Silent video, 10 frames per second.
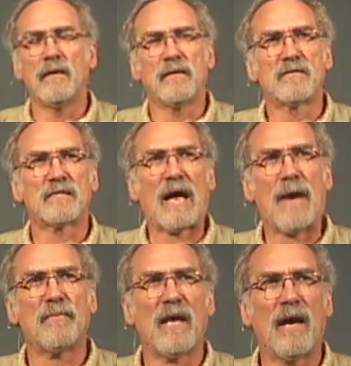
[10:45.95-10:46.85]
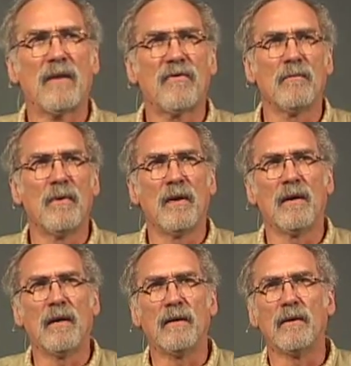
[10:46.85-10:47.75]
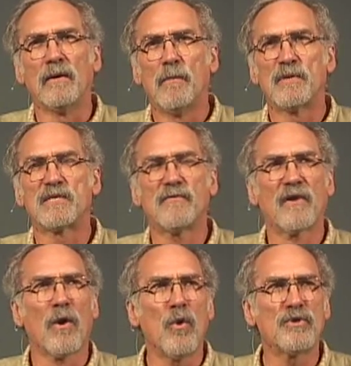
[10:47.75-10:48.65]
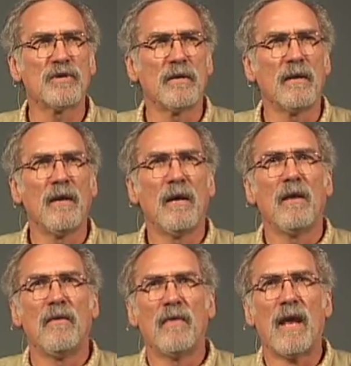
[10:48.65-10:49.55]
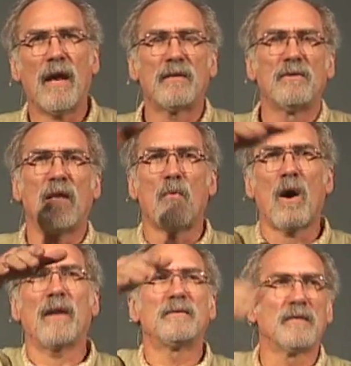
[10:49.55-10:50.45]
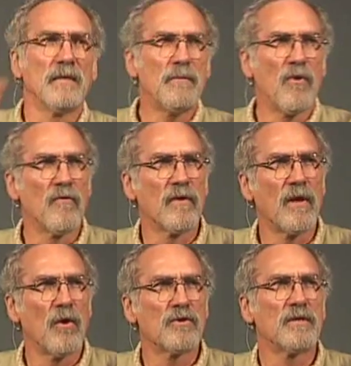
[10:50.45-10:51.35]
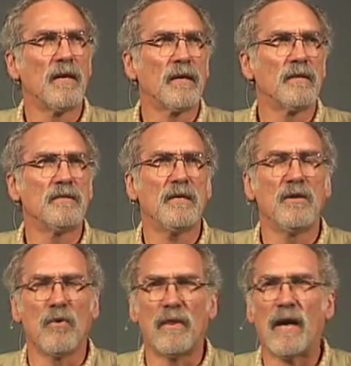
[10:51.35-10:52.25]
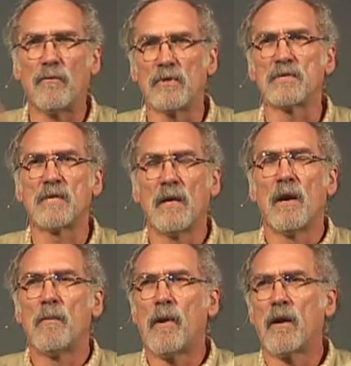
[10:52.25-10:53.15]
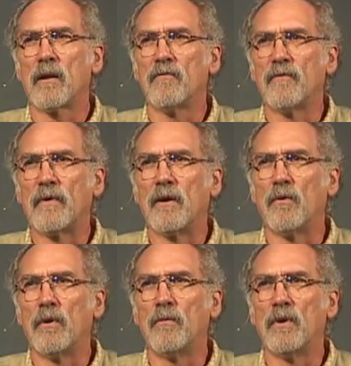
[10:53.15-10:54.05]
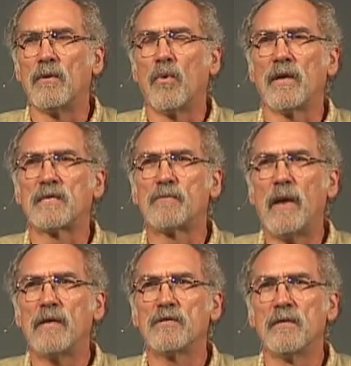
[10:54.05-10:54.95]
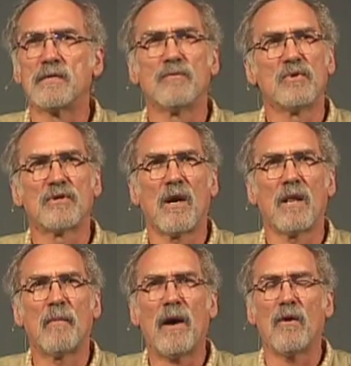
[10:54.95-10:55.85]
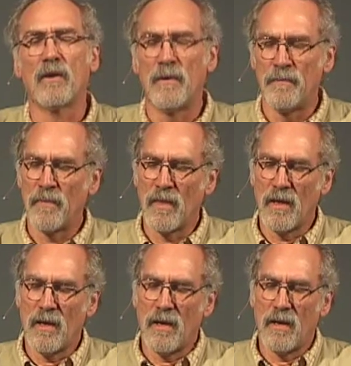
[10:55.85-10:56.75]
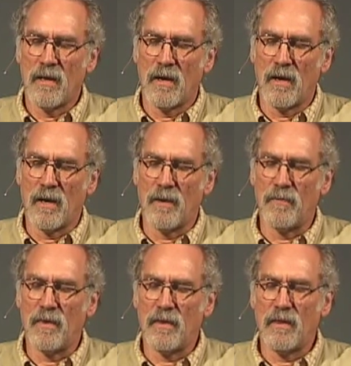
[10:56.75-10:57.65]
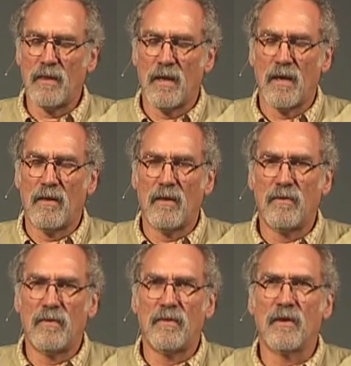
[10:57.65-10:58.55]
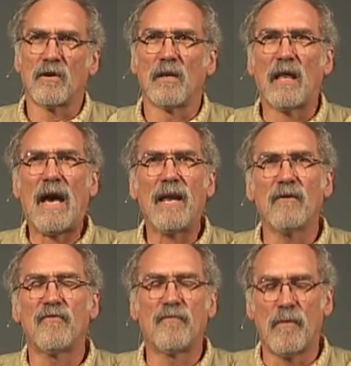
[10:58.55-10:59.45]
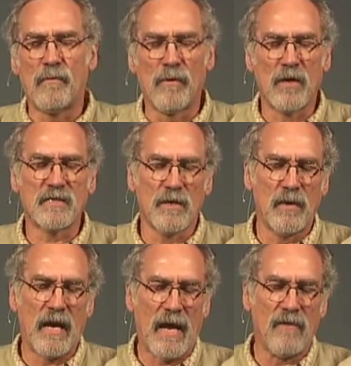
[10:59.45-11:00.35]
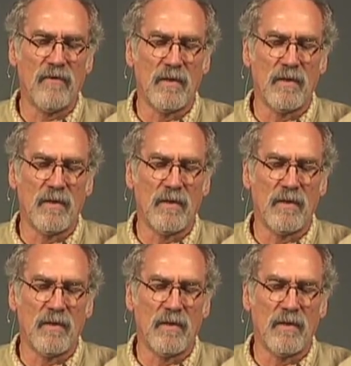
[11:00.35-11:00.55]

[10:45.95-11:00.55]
it stopped at the uh, Pacific Ocean, they, had, they wanted to leap over the ocean and continue. And that was part of uh, what expansionism was all about. Um, there are a lot of books that we have